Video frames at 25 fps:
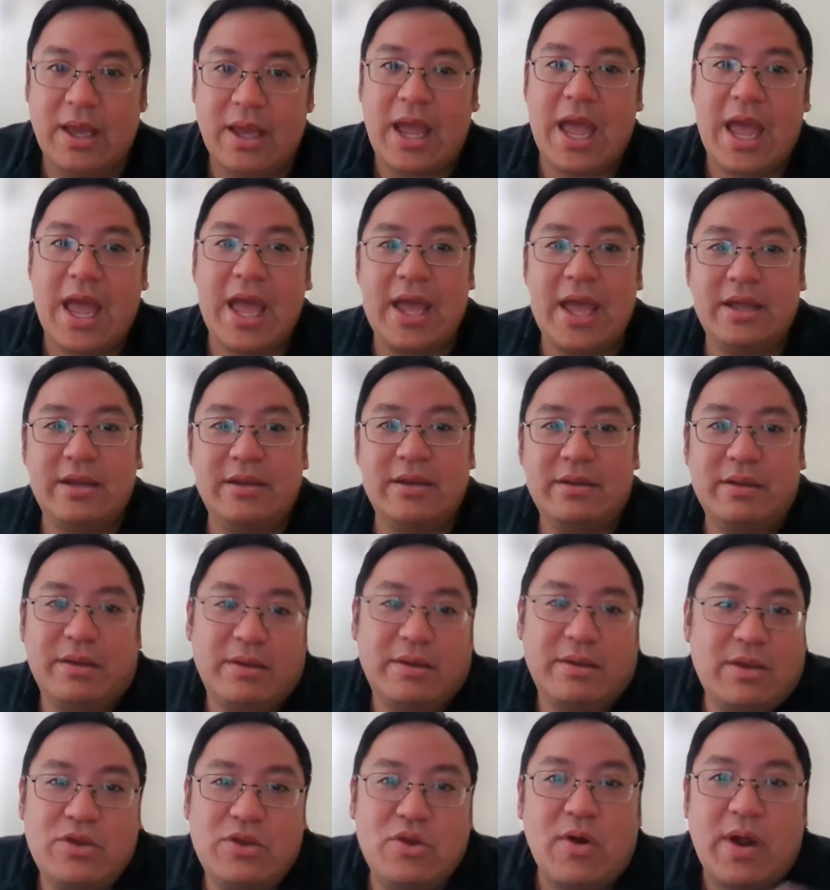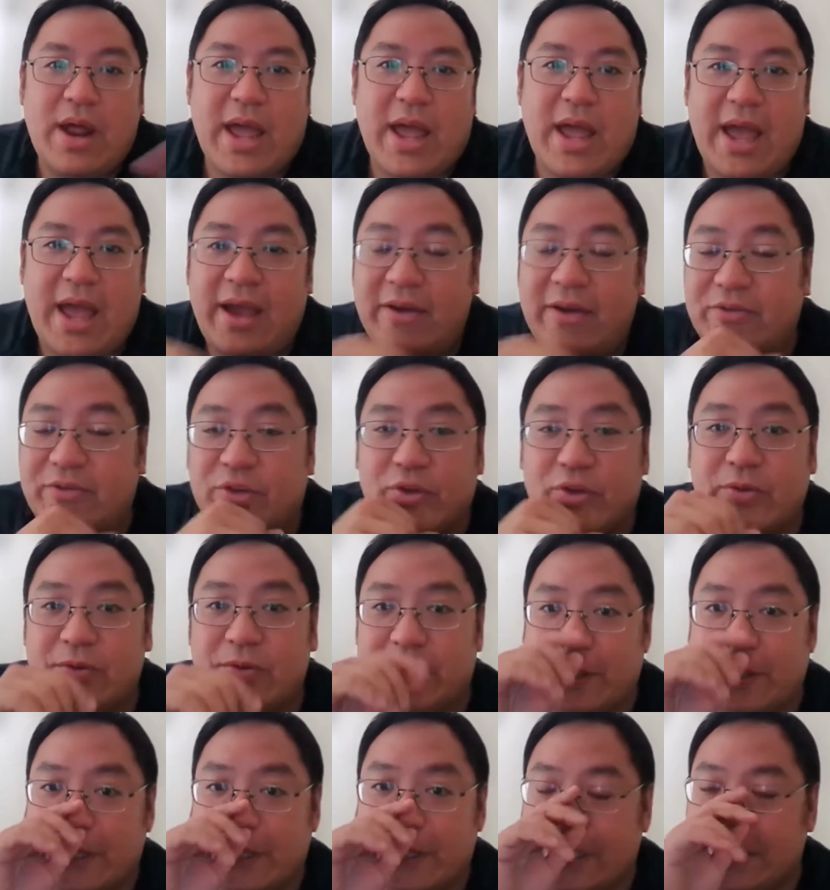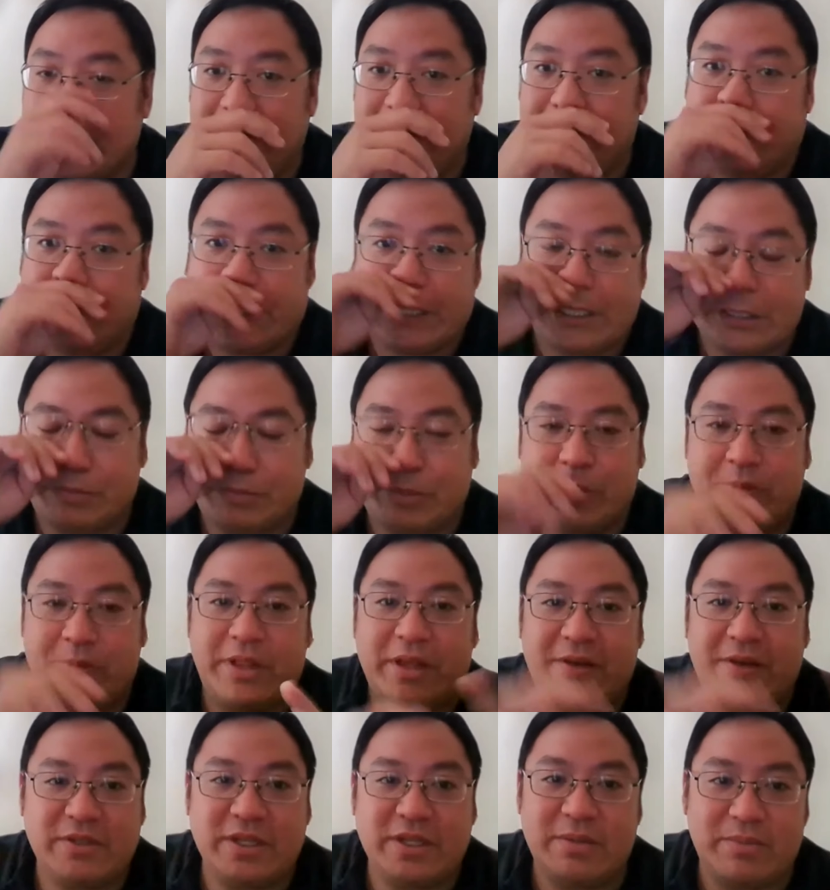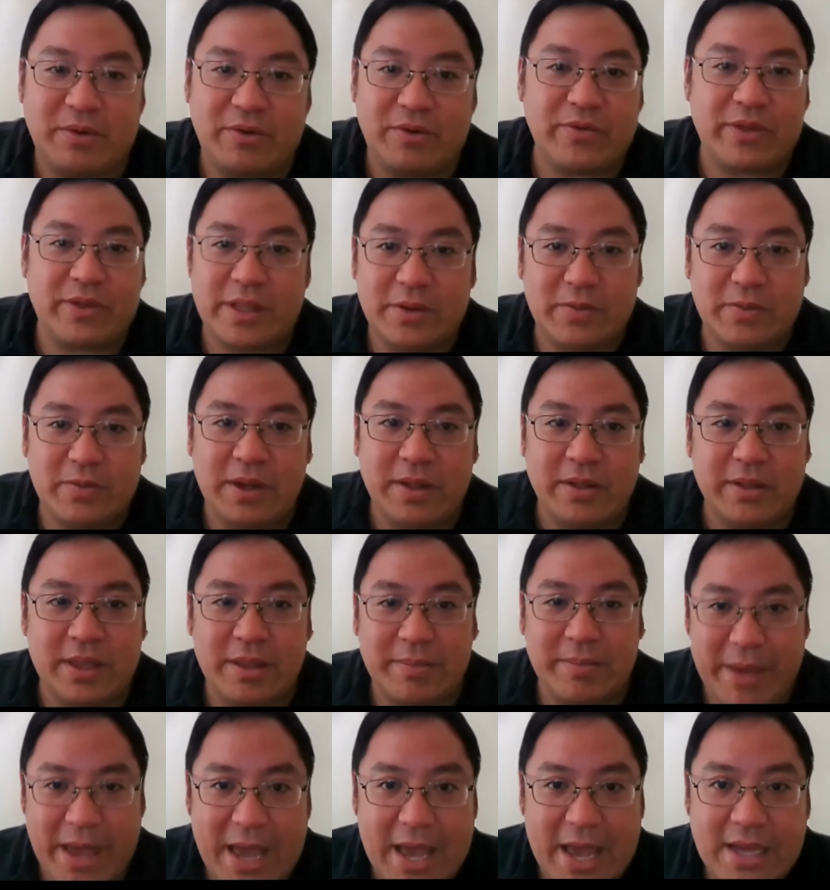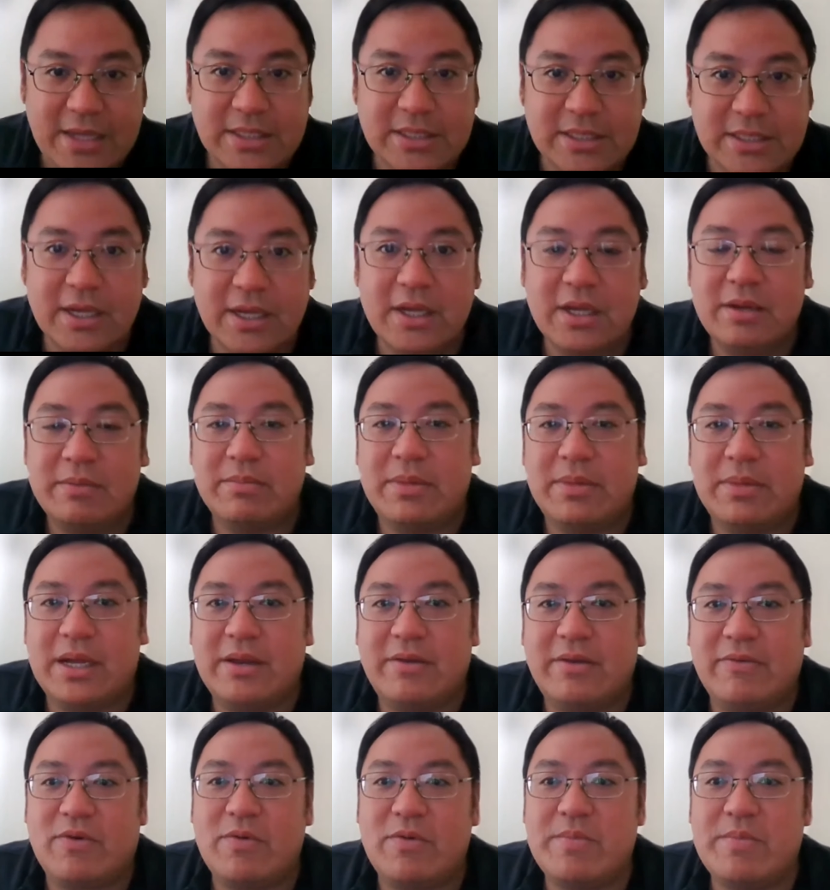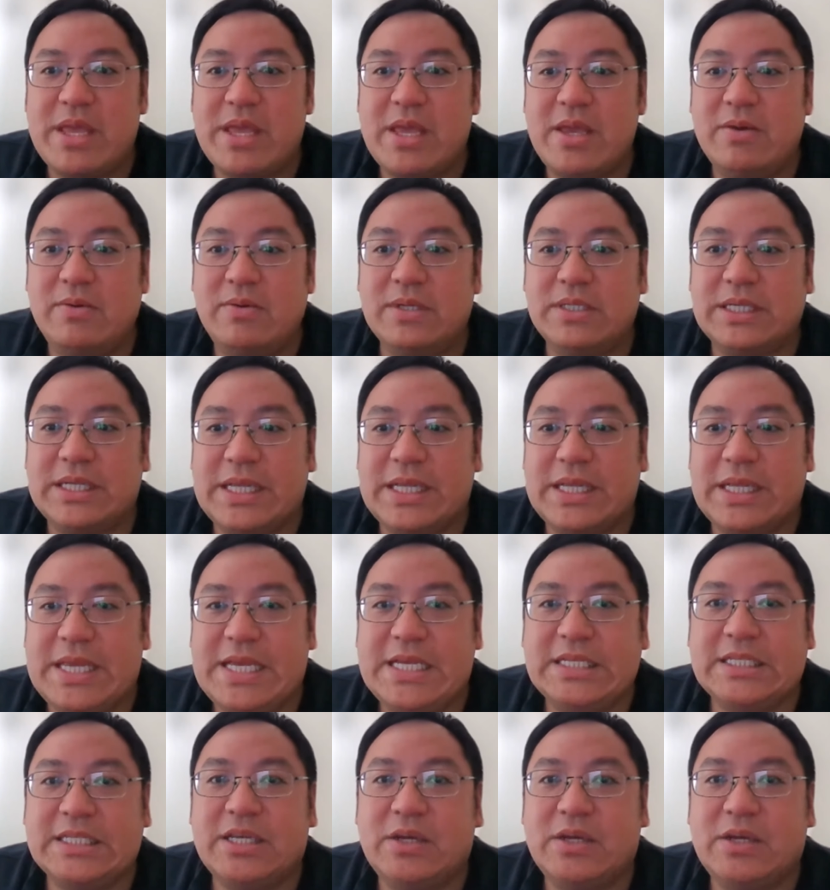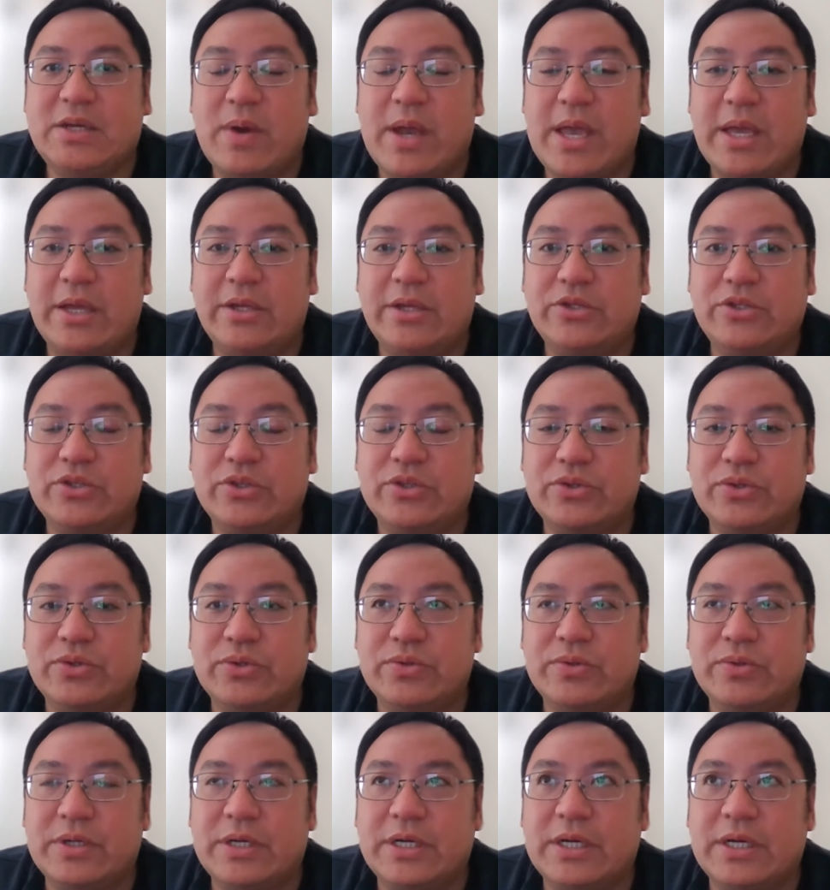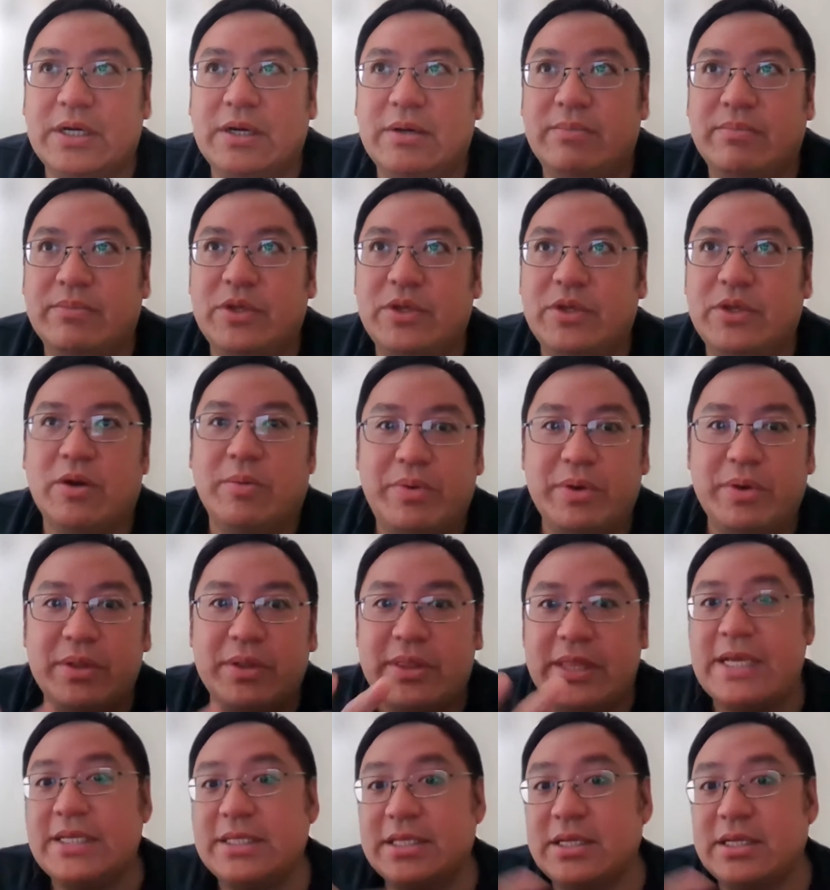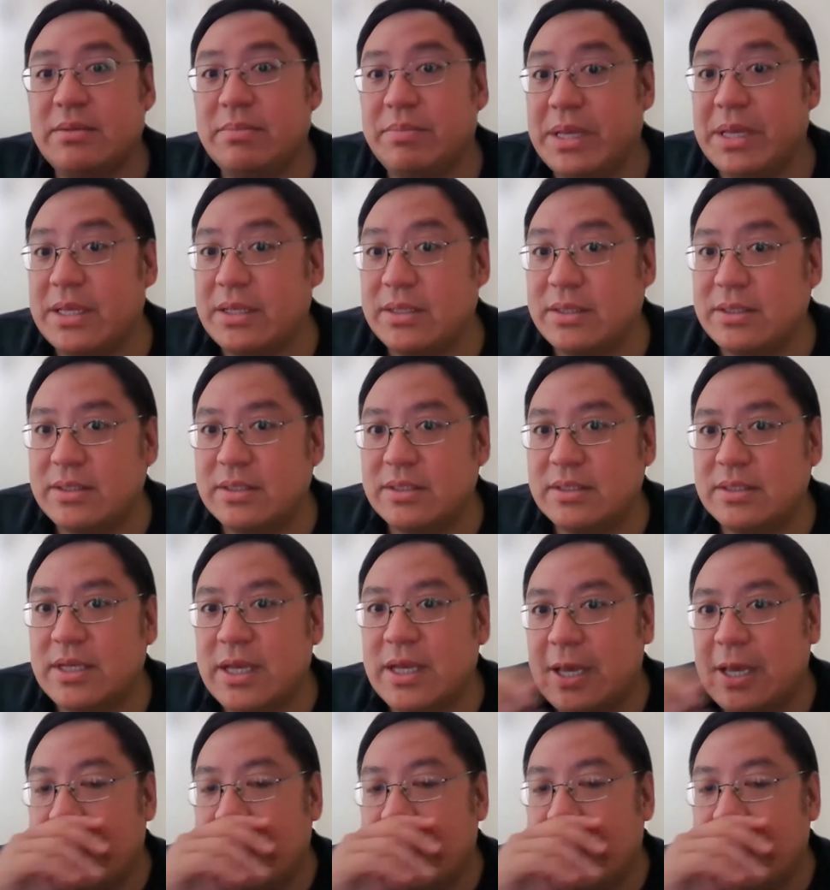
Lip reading: And you don't have to learn it like that because people have done perfectly well in the past. But for me, it was an easy way to, put things in bins.